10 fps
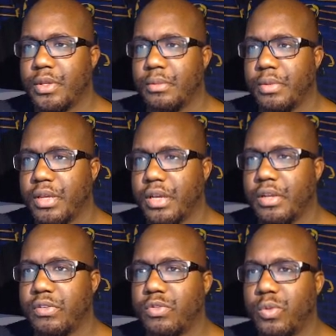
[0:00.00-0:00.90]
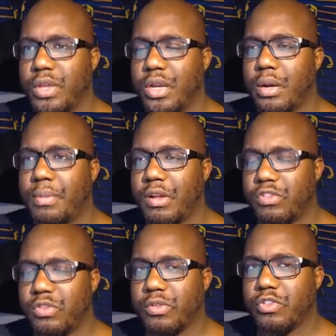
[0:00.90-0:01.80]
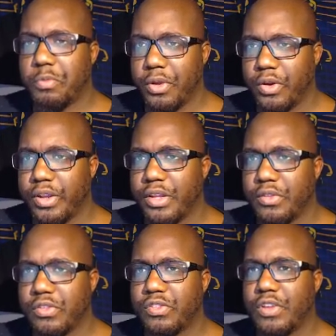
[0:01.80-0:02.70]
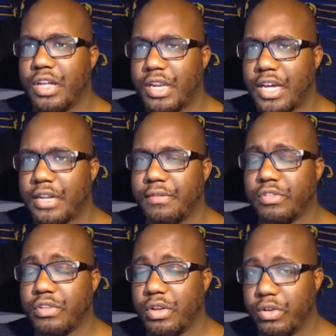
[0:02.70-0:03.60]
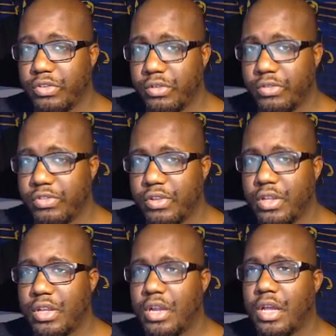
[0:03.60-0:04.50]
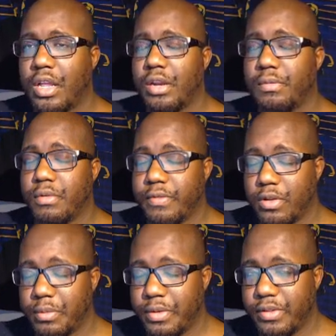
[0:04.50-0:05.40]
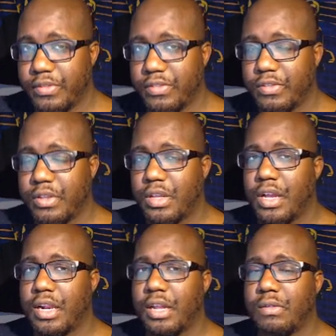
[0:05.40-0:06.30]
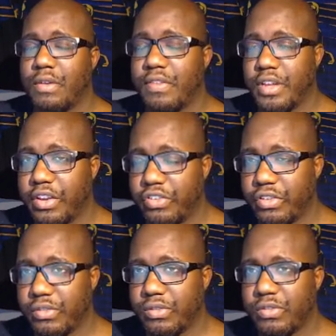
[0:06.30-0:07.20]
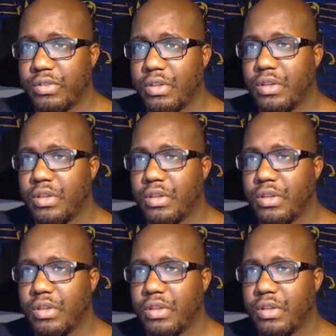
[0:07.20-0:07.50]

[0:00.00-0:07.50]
because we are about to experience a lot of disclosures, a lot of revealments, a lot of revelations.